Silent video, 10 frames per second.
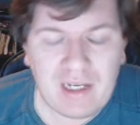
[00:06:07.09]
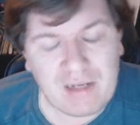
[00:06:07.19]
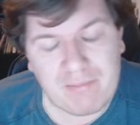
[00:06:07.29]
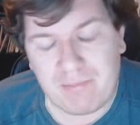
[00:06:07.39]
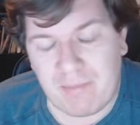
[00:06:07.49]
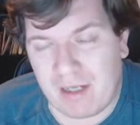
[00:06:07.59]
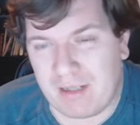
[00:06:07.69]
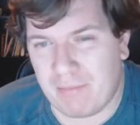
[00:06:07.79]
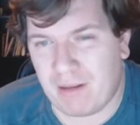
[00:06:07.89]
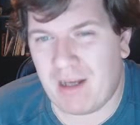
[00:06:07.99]
I
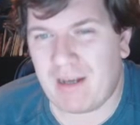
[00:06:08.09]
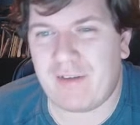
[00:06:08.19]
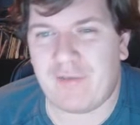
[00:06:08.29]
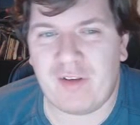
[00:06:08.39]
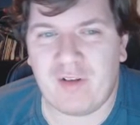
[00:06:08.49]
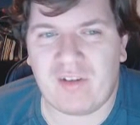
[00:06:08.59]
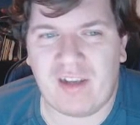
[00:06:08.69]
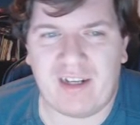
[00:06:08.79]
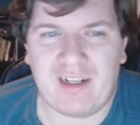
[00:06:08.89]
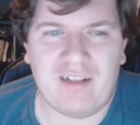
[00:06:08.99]
might block a few
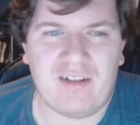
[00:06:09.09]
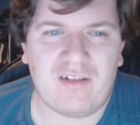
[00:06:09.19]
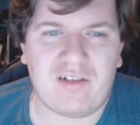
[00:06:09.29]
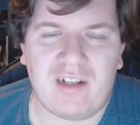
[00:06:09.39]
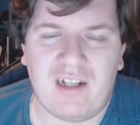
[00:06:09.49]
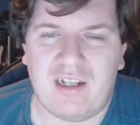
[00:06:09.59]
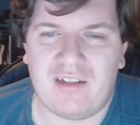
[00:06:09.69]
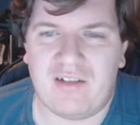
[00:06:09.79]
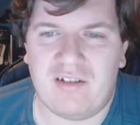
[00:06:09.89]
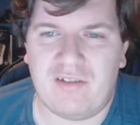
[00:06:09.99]
talents,
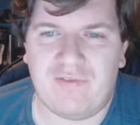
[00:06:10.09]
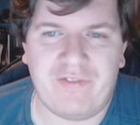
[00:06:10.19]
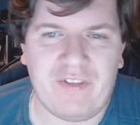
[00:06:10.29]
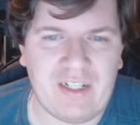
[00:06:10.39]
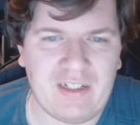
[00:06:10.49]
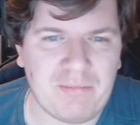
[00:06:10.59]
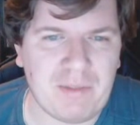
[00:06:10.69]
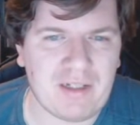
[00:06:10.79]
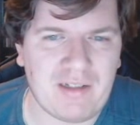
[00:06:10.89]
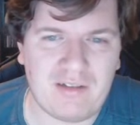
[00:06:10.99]
classes, and feats
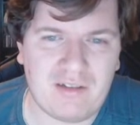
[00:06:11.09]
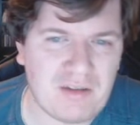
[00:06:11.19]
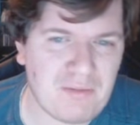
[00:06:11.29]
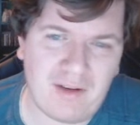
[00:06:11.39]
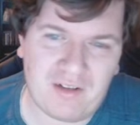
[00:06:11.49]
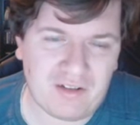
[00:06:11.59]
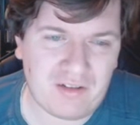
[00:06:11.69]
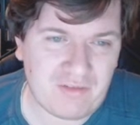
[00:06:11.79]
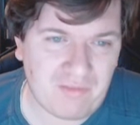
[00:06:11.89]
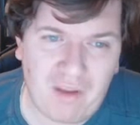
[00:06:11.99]
because some are
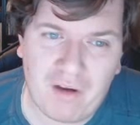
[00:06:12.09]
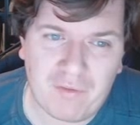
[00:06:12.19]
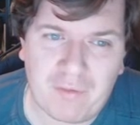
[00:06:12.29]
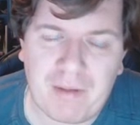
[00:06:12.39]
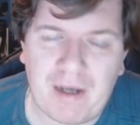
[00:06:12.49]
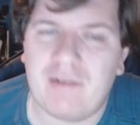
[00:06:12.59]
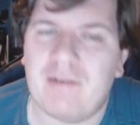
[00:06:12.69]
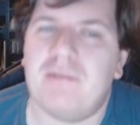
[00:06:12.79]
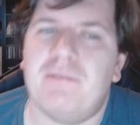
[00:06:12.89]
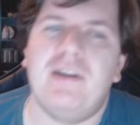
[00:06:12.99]
just
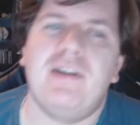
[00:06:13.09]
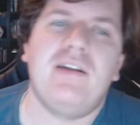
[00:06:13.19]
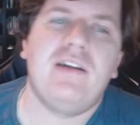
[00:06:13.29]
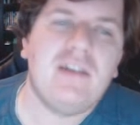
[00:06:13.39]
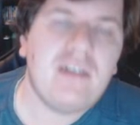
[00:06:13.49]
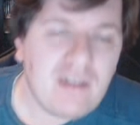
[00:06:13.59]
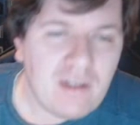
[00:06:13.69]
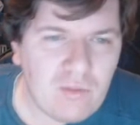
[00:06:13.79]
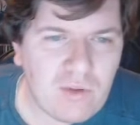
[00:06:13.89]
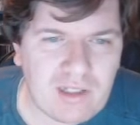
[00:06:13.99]
overpowered, but
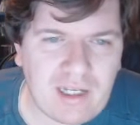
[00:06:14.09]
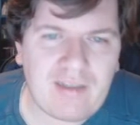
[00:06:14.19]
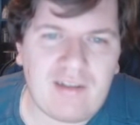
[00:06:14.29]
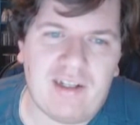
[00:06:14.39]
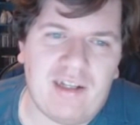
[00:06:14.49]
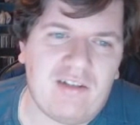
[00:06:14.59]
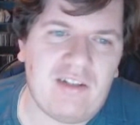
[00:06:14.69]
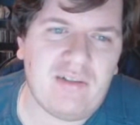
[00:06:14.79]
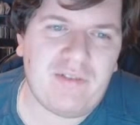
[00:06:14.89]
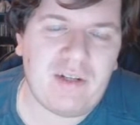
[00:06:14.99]
we'll get to that,
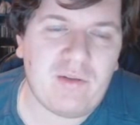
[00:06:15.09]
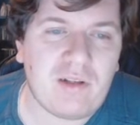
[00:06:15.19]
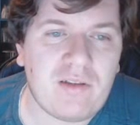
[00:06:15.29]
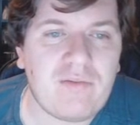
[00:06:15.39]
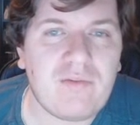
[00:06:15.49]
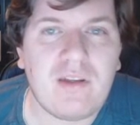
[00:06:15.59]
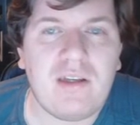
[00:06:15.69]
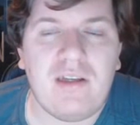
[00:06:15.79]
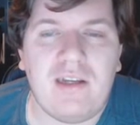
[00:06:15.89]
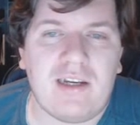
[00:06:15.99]
see if anyone
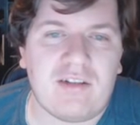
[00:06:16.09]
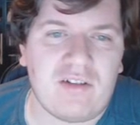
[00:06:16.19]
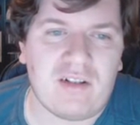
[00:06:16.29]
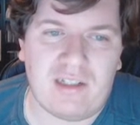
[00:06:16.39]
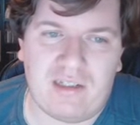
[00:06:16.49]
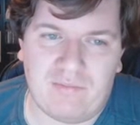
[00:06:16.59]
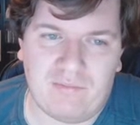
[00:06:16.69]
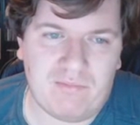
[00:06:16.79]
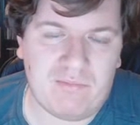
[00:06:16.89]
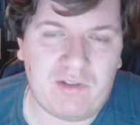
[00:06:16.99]
actually
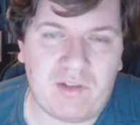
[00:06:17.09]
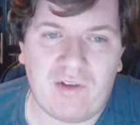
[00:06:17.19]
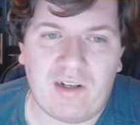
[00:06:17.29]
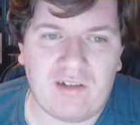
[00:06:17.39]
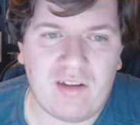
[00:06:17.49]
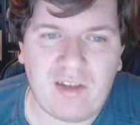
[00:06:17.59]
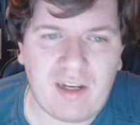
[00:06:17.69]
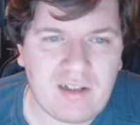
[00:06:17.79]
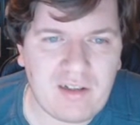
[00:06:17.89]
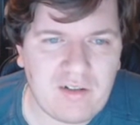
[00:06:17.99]
tries to
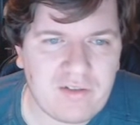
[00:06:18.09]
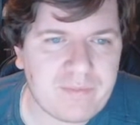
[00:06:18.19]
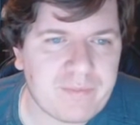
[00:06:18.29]
take those.